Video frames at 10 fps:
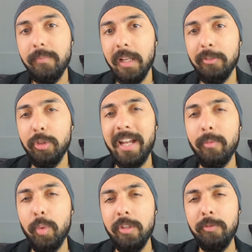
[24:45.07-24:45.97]
So
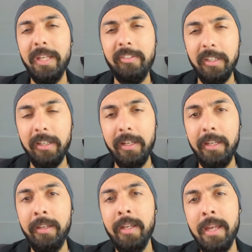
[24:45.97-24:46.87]
that was
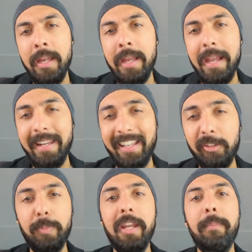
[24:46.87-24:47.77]
basically an
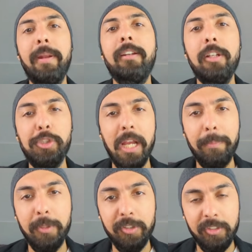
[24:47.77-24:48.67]
experimental
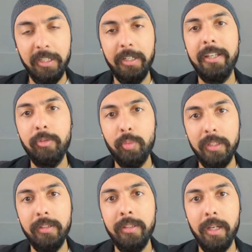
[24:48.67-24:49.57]
chapter series
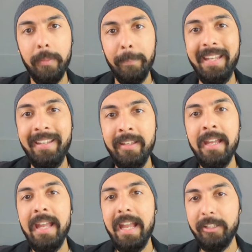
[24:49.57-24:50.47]
with me
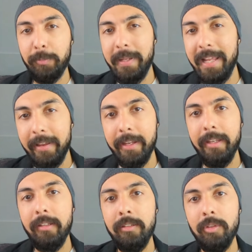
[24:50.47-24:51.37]

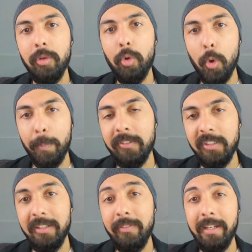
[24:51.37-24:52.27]
explaining
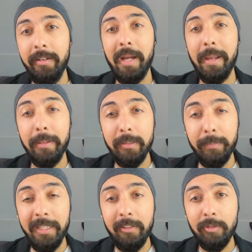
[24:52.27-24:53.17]
OpenCV by the
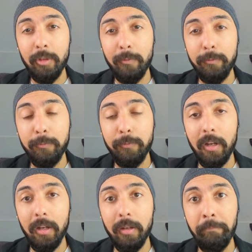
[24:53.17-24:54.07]
means of
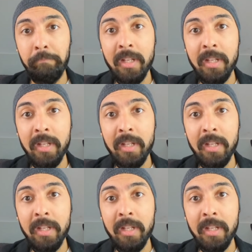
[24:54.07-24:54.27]
a